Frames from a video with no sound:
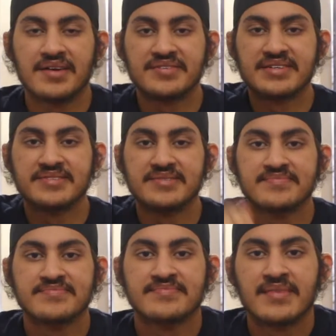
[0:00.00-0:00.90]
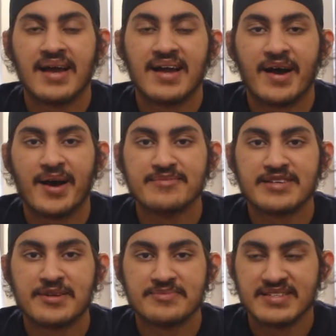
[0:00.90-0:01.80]
Hi friends, I'm
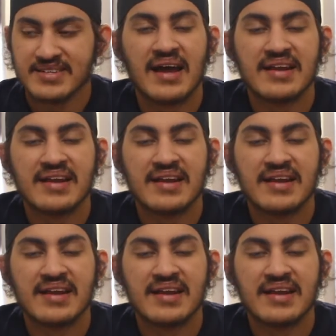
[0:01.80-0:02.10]
Sandeep Singh,